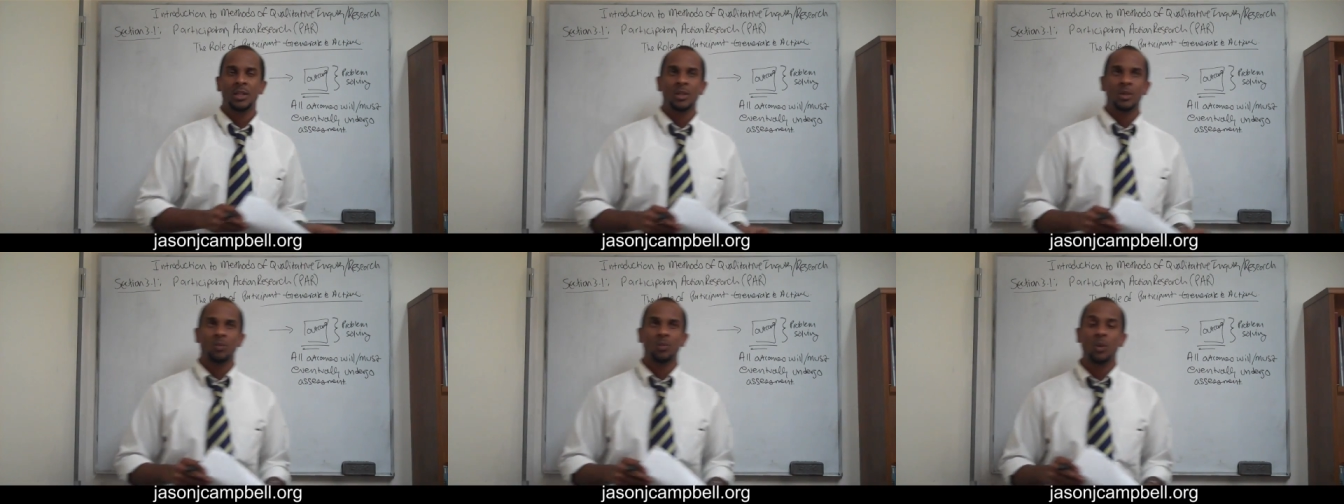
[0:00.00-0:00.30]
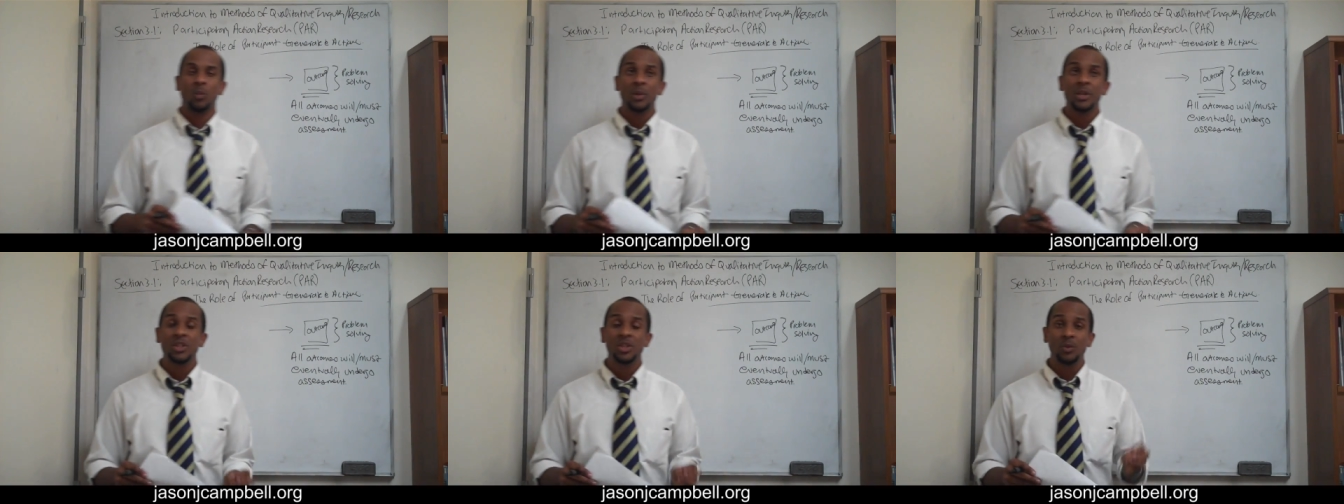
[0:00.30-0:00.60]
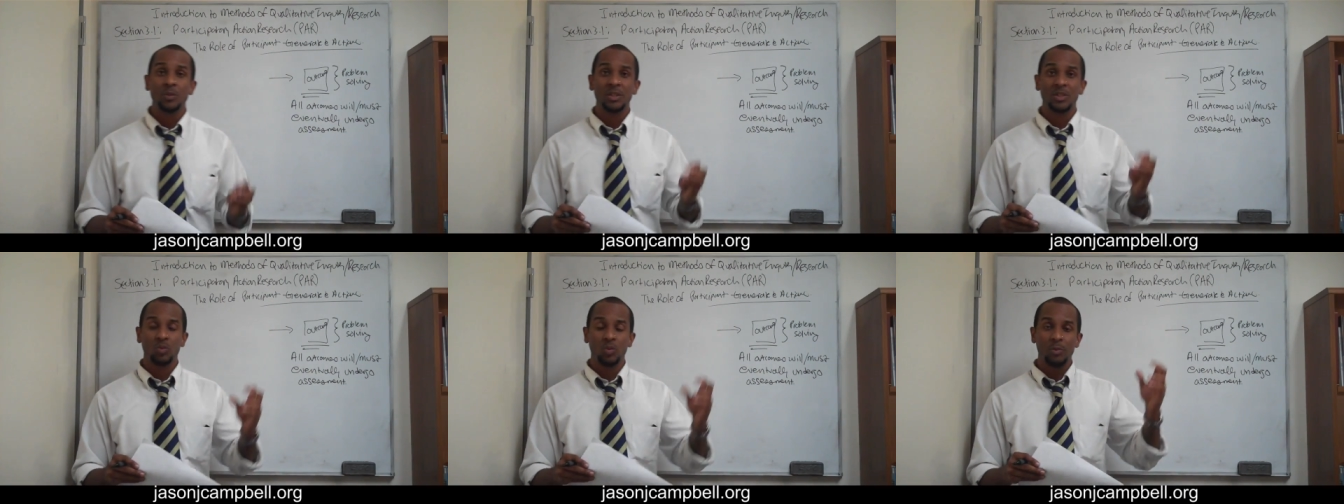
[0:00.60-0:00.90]
What we
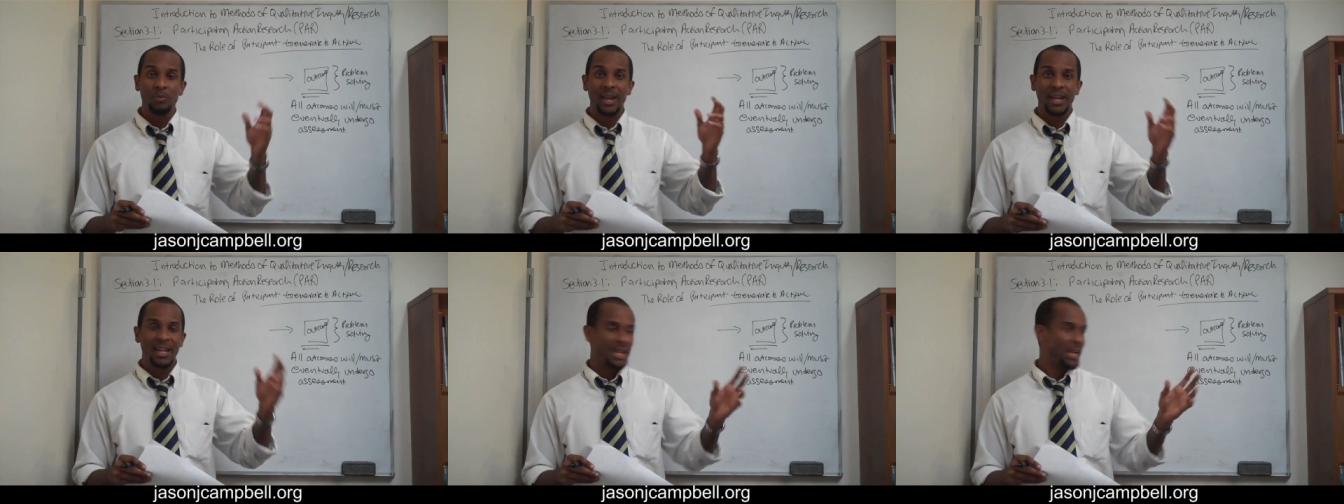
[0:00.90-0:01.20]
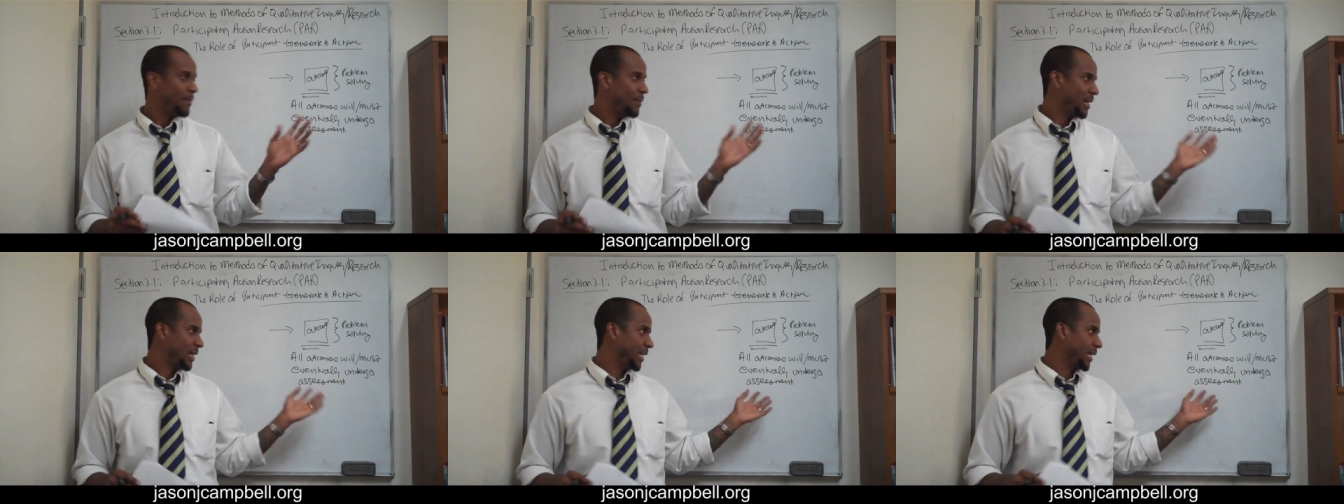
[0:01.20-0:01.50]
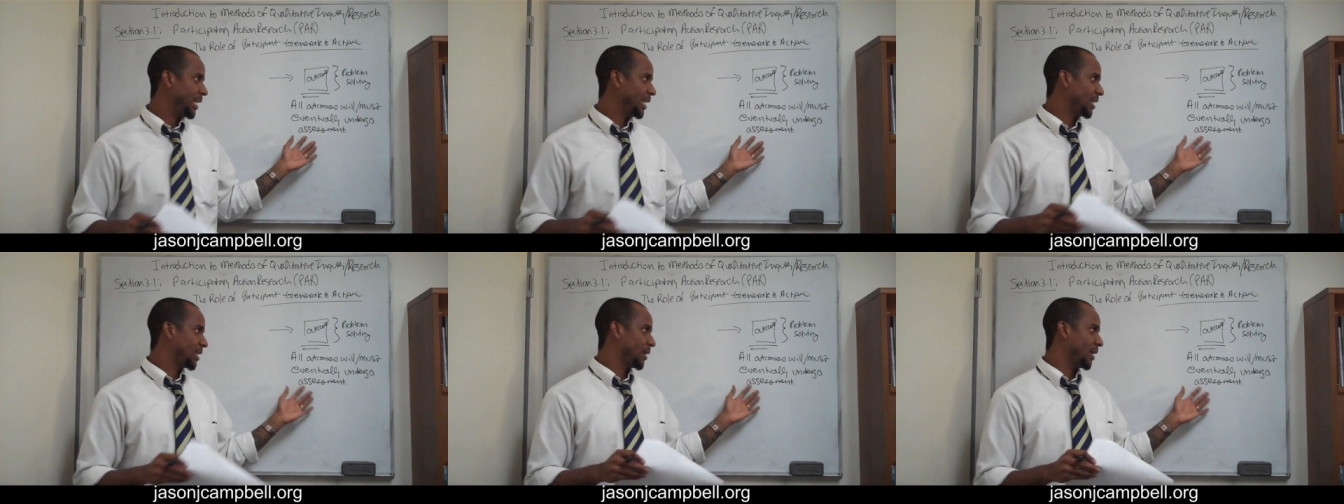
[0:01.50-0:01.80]
do is we make, and I'm not going to
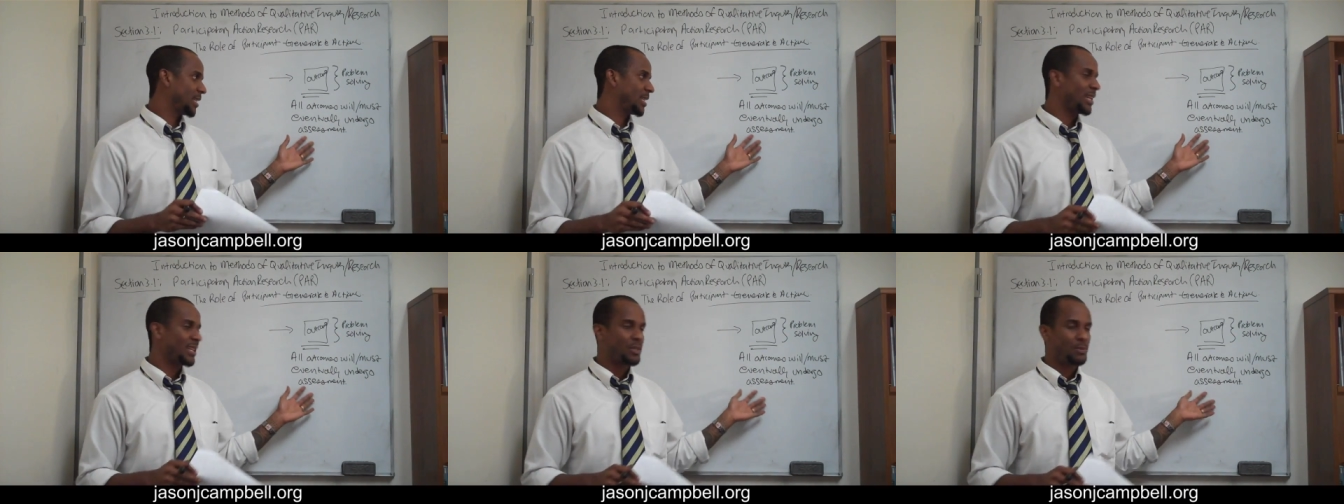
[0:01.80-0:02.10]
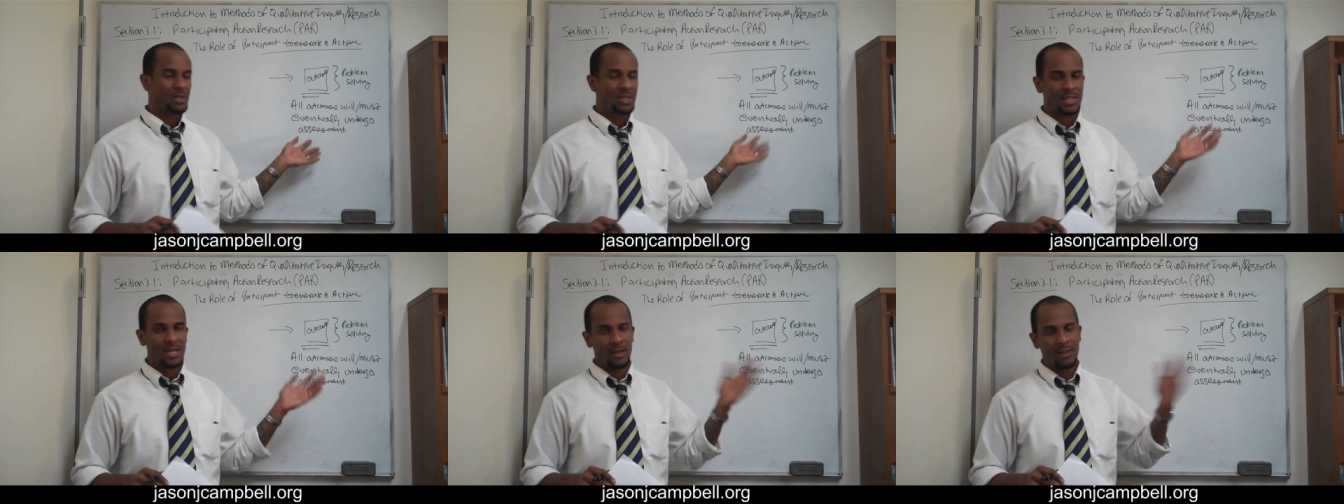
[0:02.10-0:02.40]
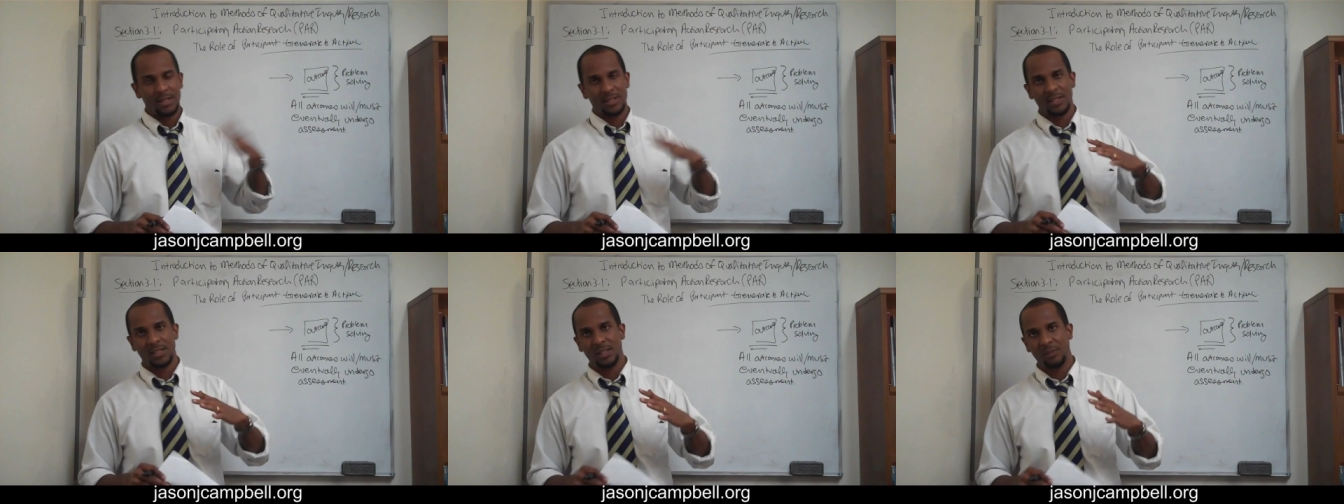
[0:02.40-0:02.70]
get into assessments now,
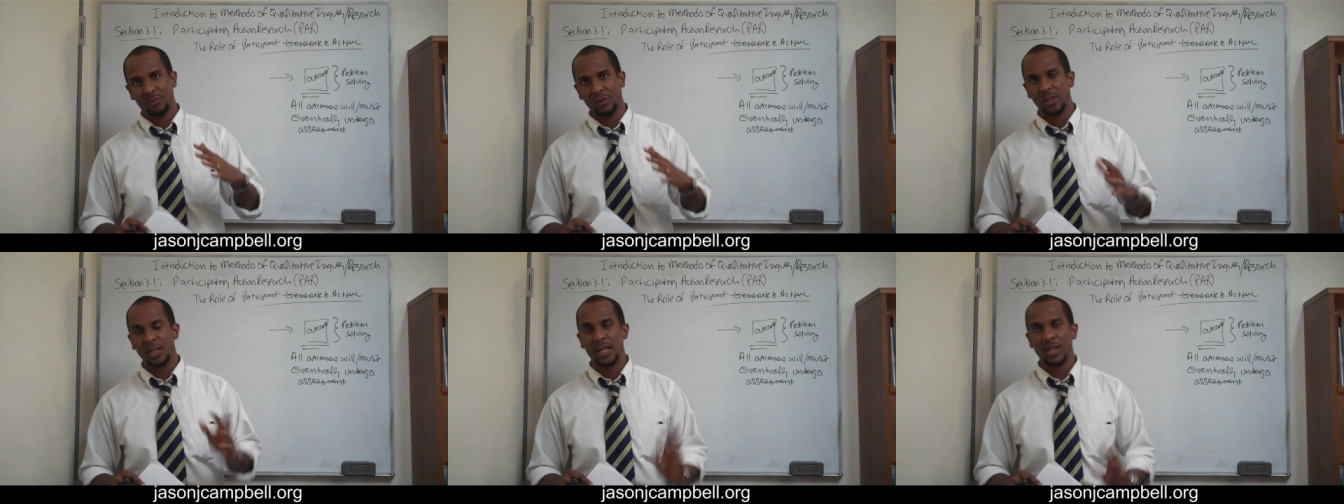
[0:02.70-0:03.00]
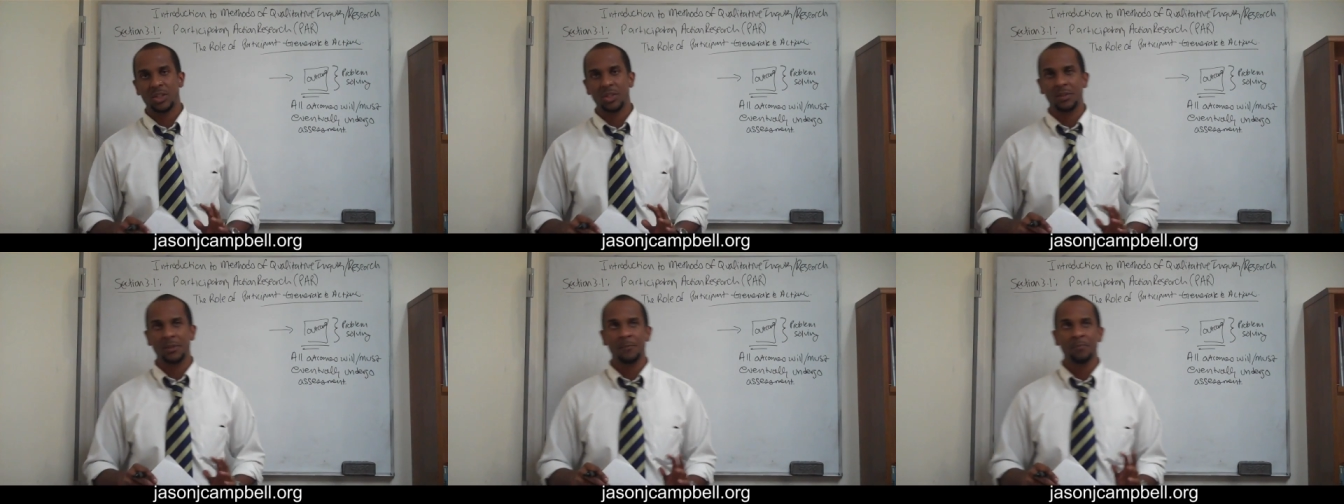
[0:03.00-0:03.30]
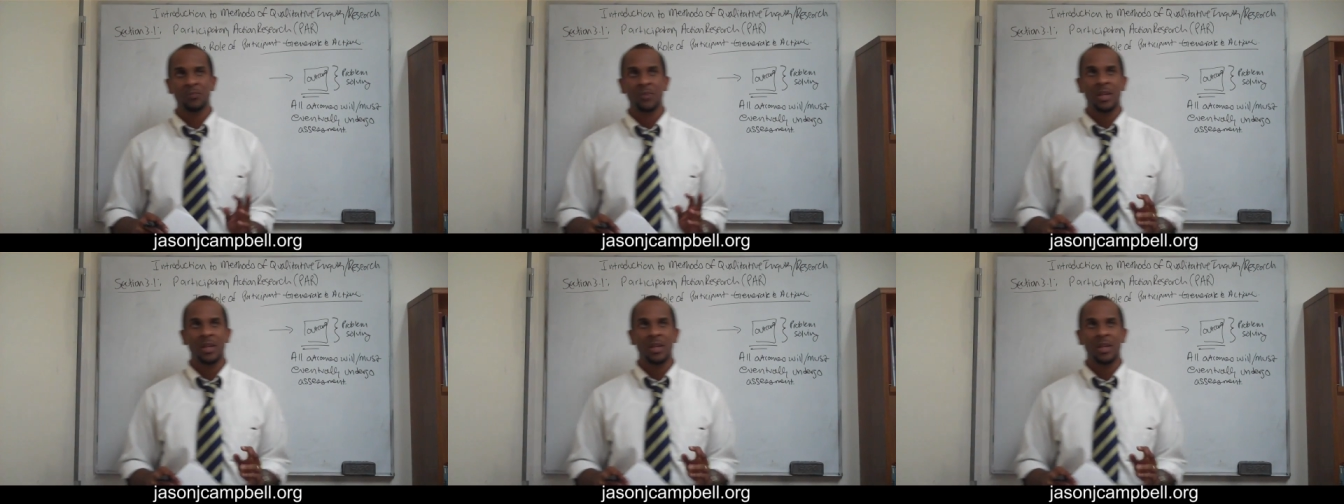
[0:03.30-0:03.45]
that's a different lecture,